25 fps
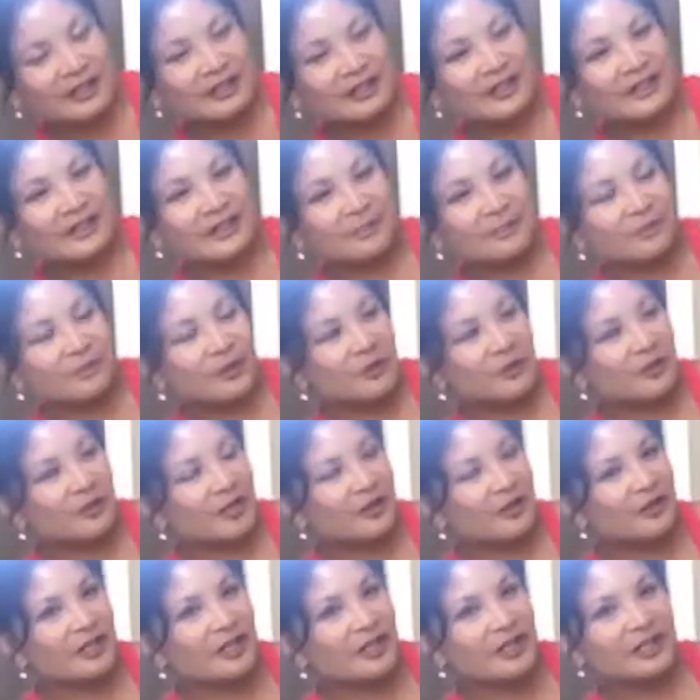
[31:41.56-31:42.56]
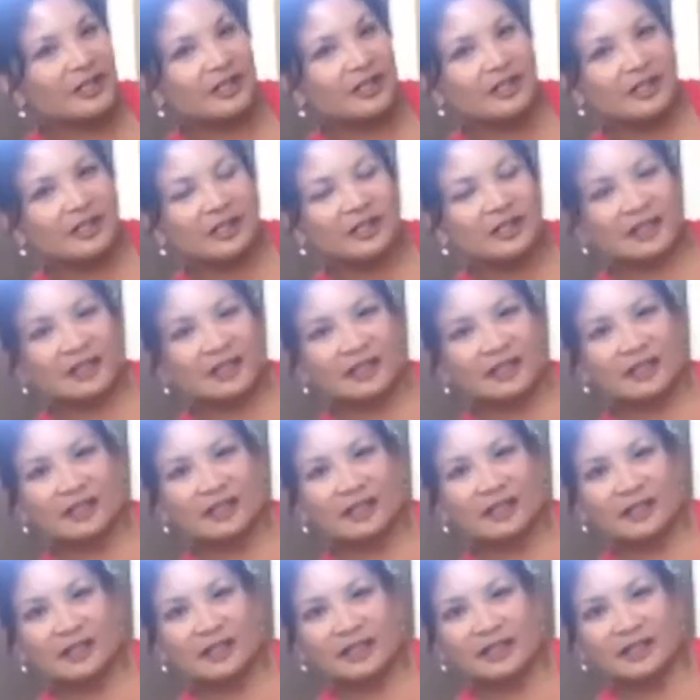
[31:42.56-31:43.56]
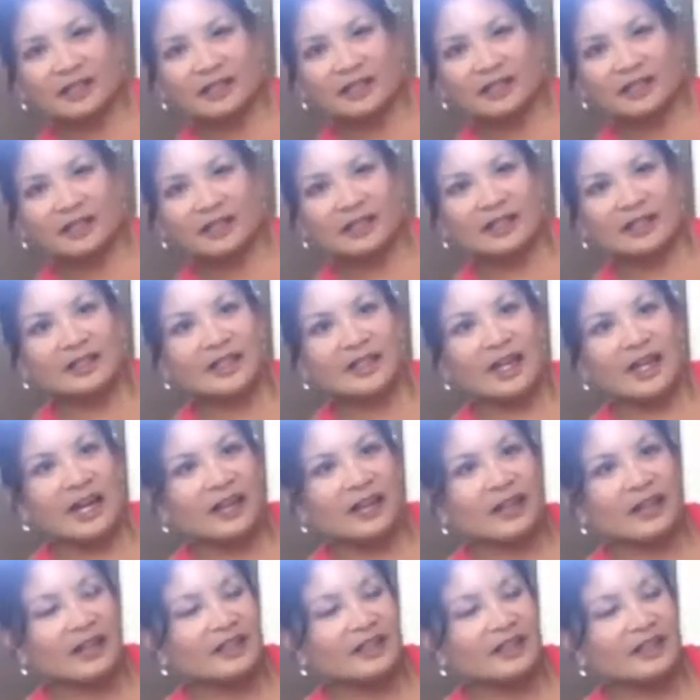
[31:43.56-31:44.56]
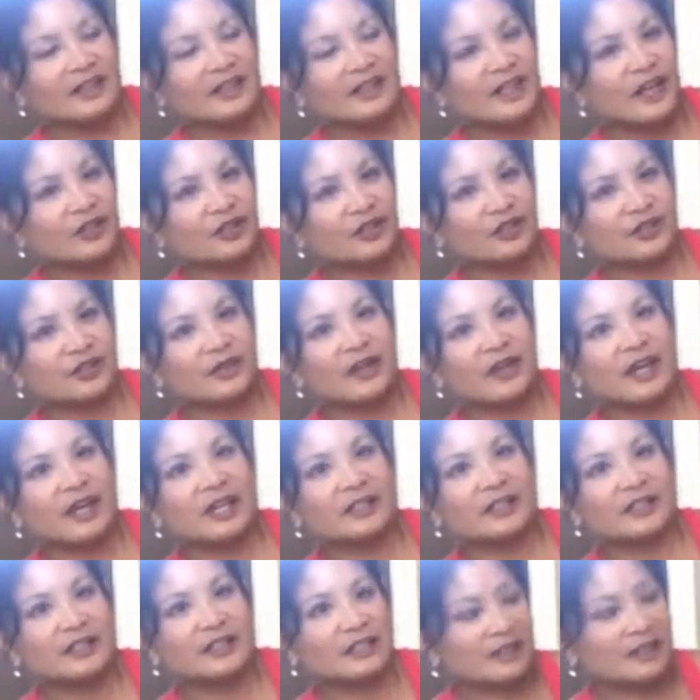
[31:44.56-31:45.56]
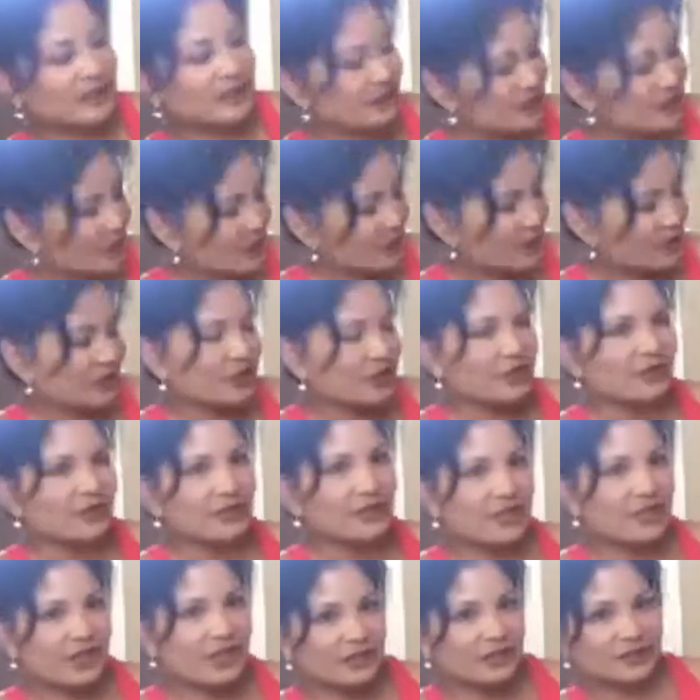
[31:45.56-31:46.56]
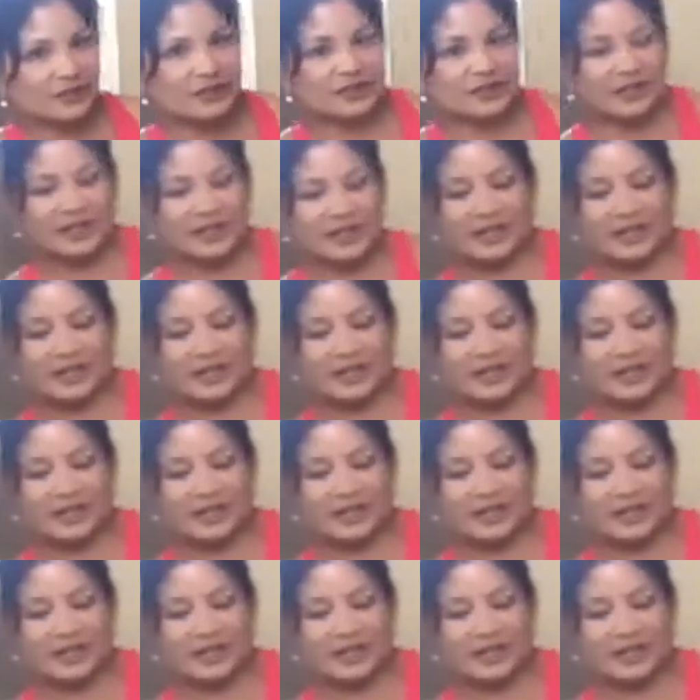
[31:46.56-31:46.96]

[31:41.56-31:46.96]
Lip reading: the sit bone area. Yeah, that's how you do that. So you're gonna do the other side.